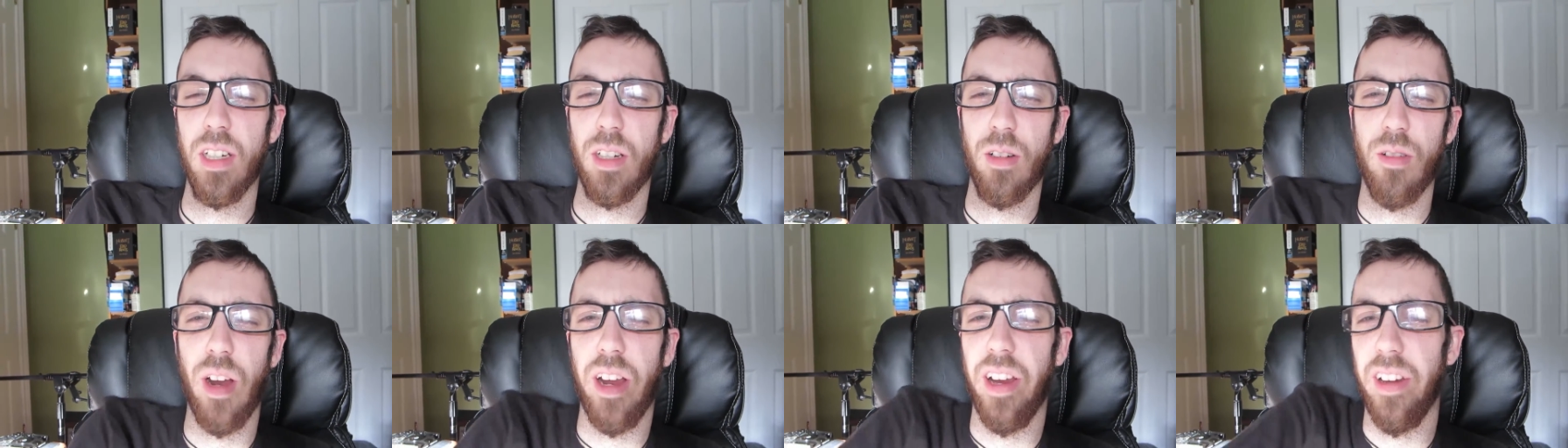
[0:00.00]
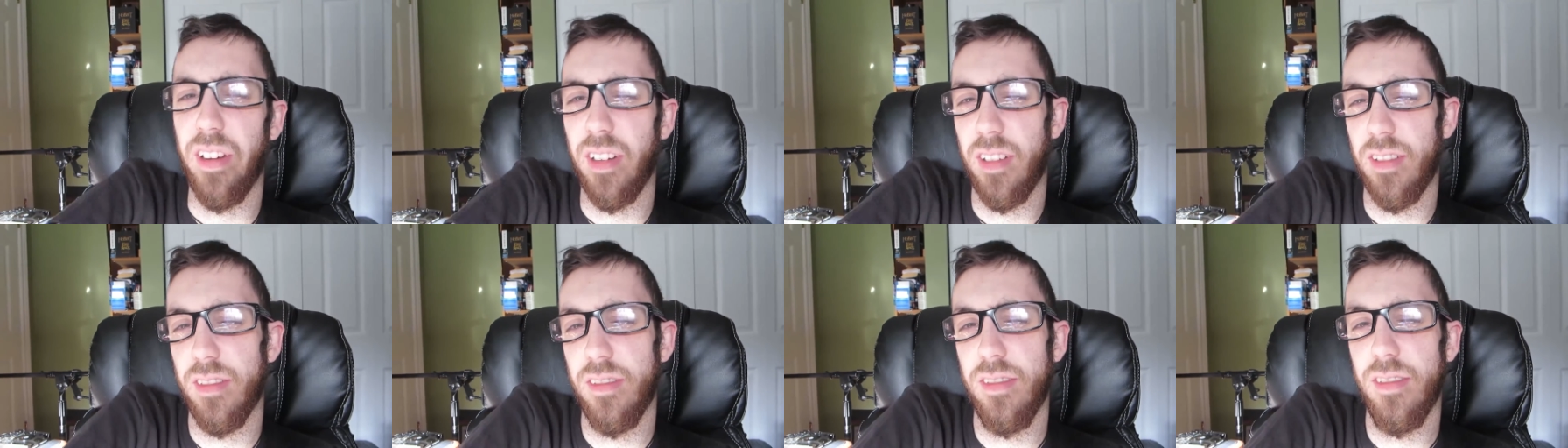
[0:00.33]
Great,
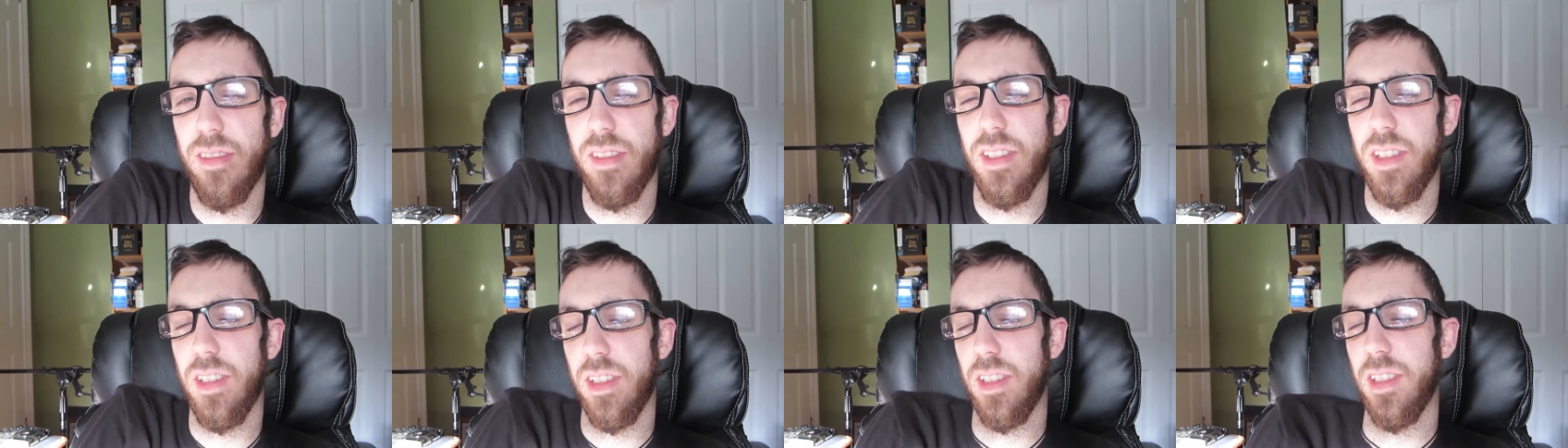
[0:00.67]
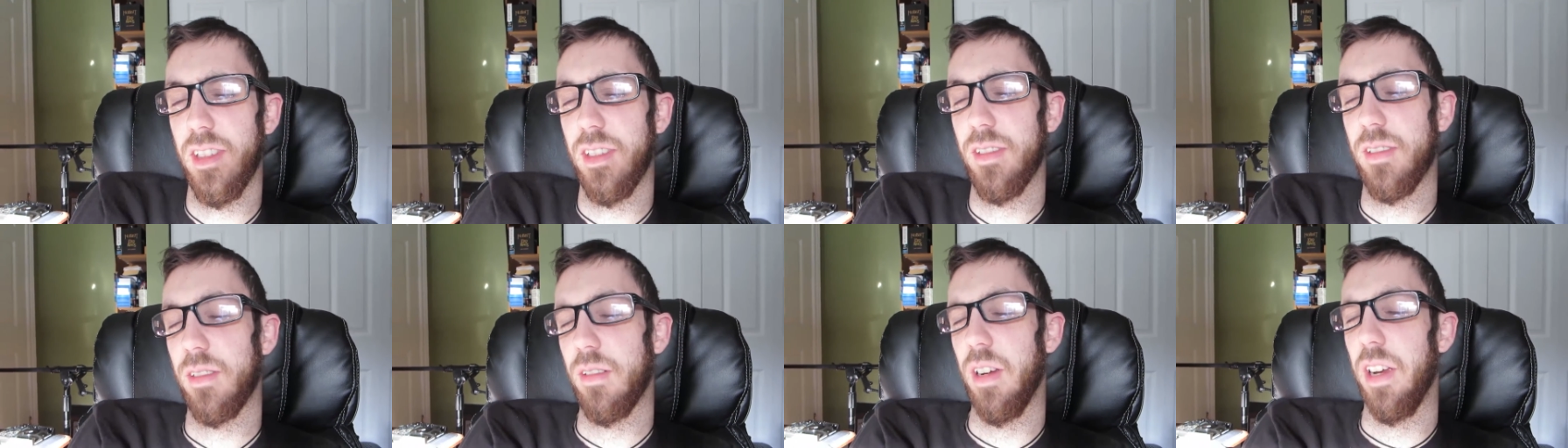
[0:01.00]

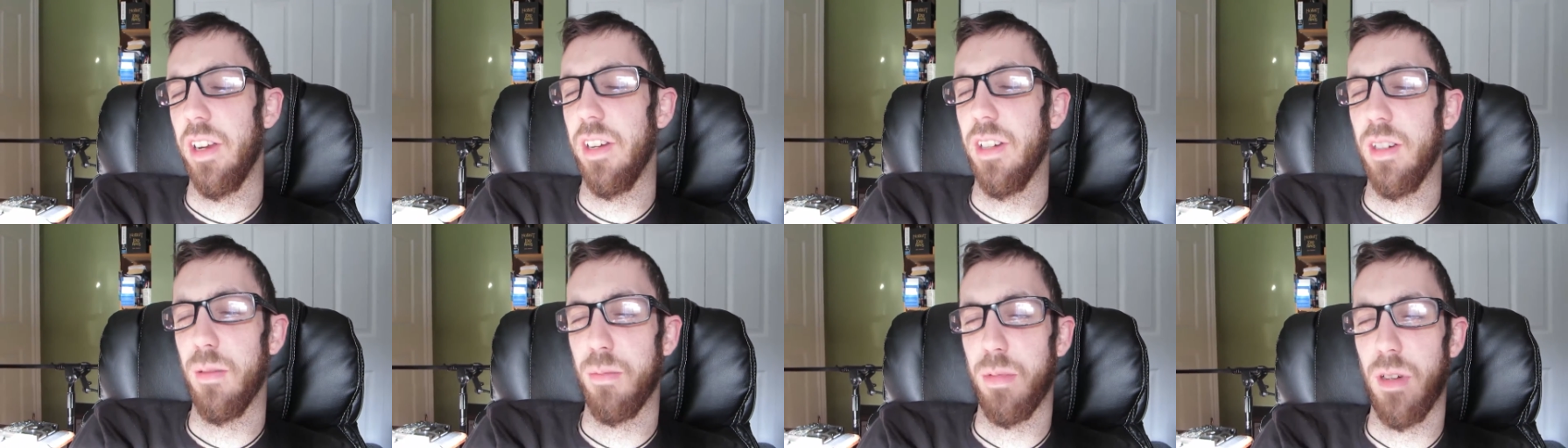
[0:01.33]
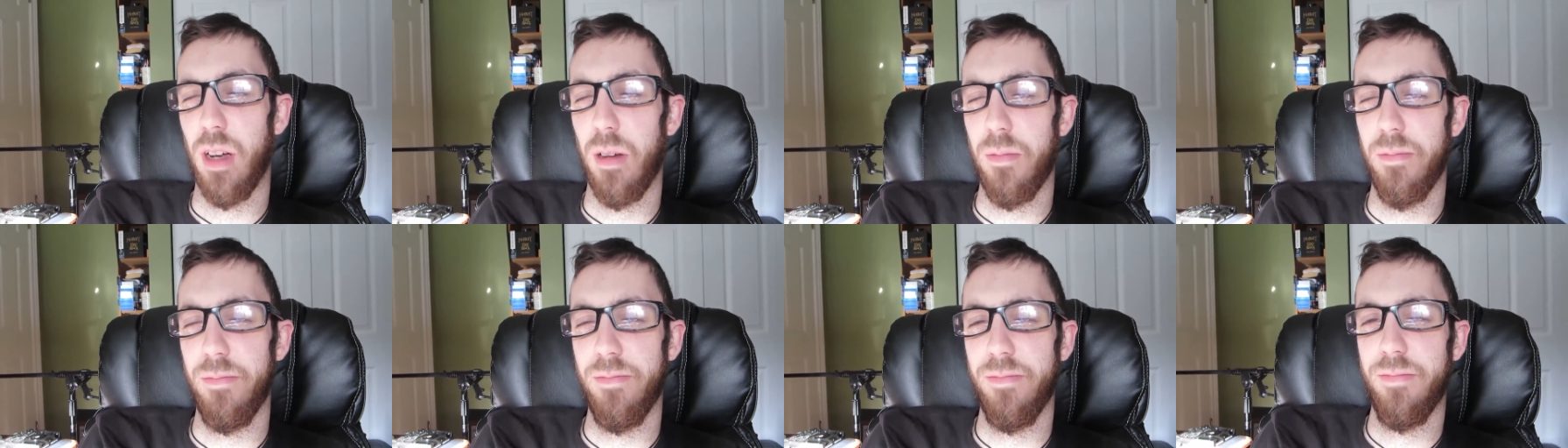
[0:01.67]
great, no
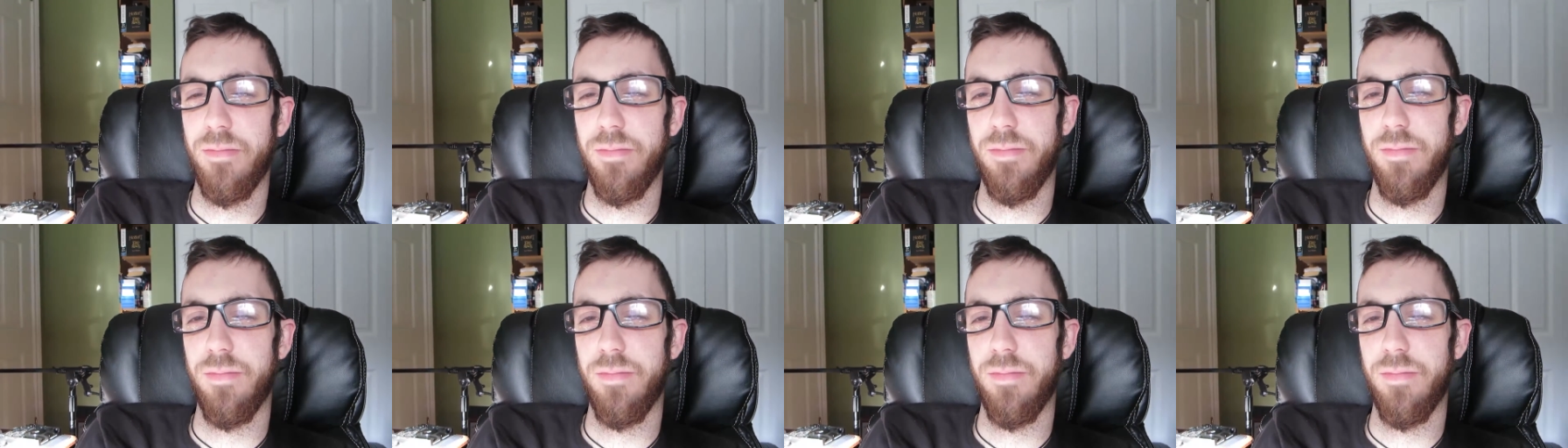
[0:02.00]
problem.